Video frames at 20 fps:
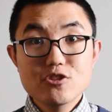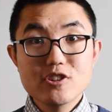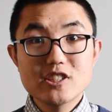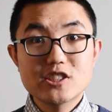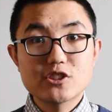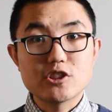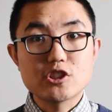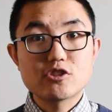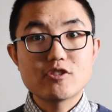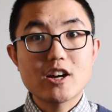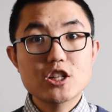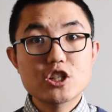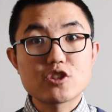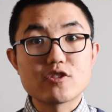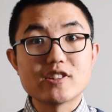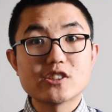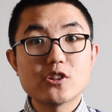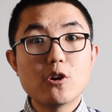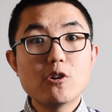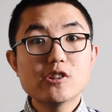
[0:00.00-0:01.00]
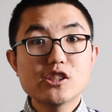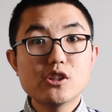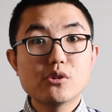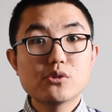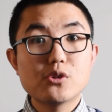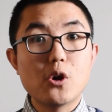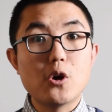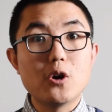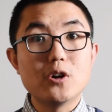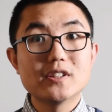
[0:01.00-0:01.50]
crystal structure is also
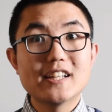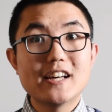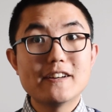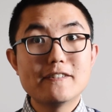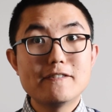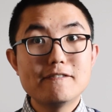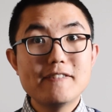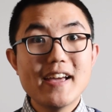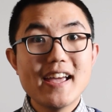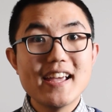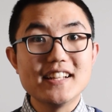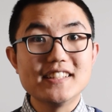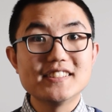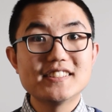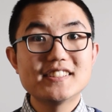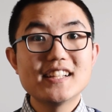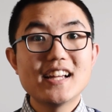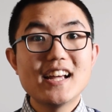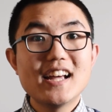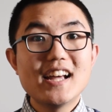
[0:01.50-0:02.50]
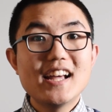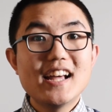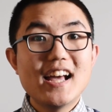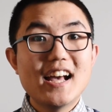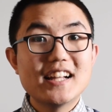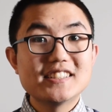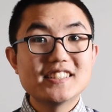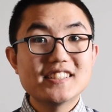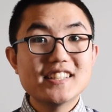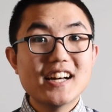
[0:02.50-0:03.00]
called a phase,
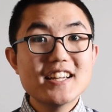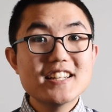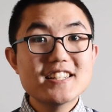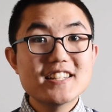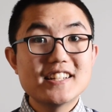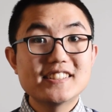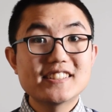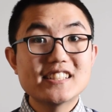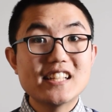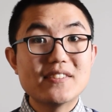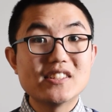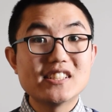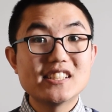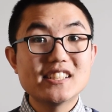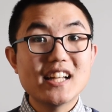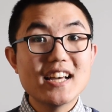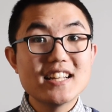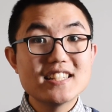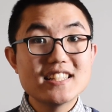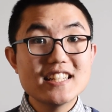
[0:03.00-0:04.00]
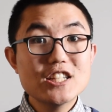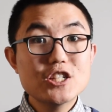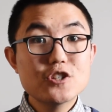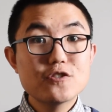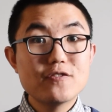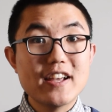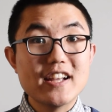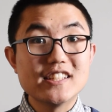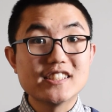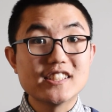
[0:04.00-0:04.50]
and scientists have assigned each
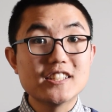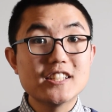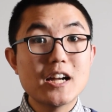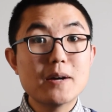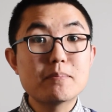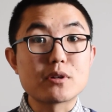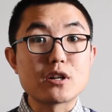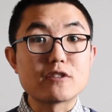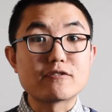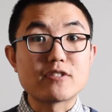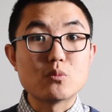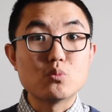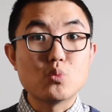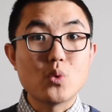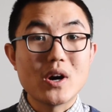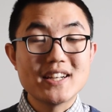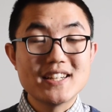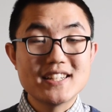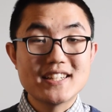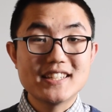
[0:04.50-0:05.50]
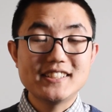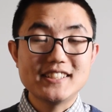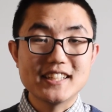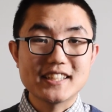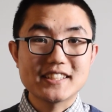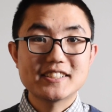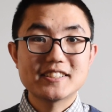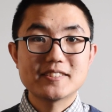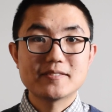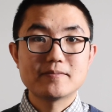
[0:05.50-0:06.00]
phase a number from 1 to
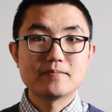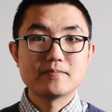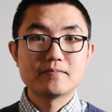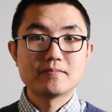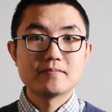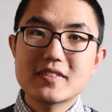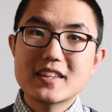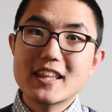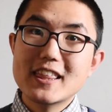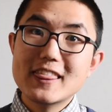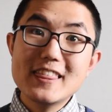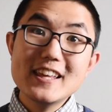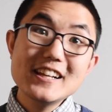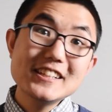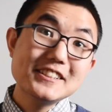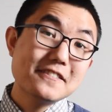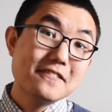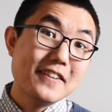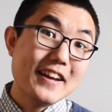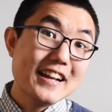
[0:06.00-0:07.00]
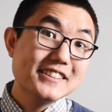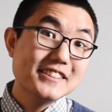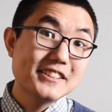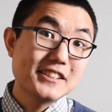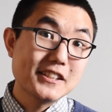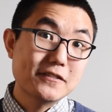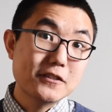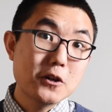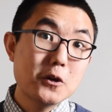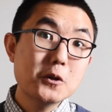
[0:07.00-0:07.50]
6. These phases
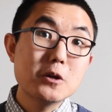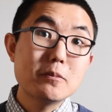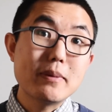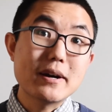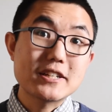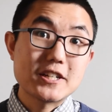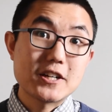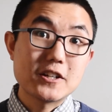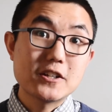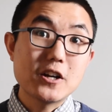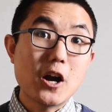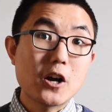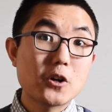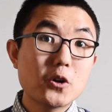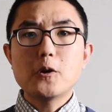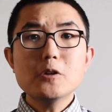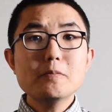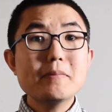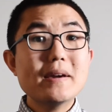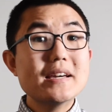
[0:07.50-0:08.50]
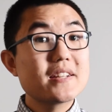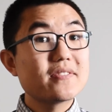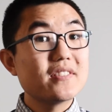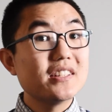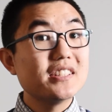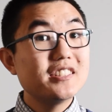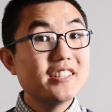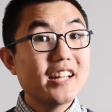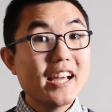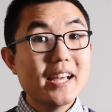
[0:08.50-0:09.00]
of cocoa butter are all made of the
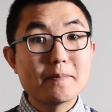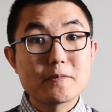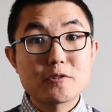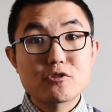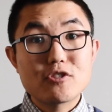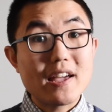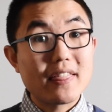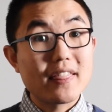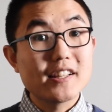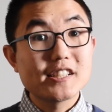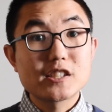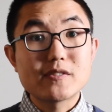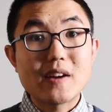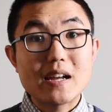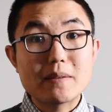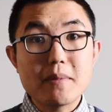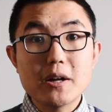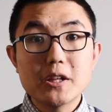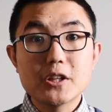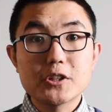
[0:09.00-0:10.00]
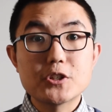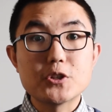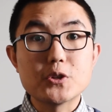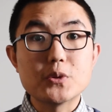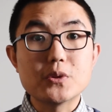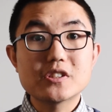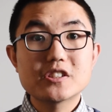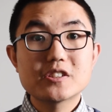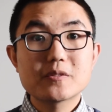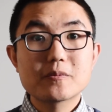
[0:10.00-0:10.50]
same triglyceride
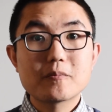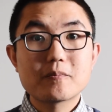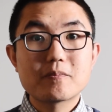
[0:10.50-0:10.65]
molecules.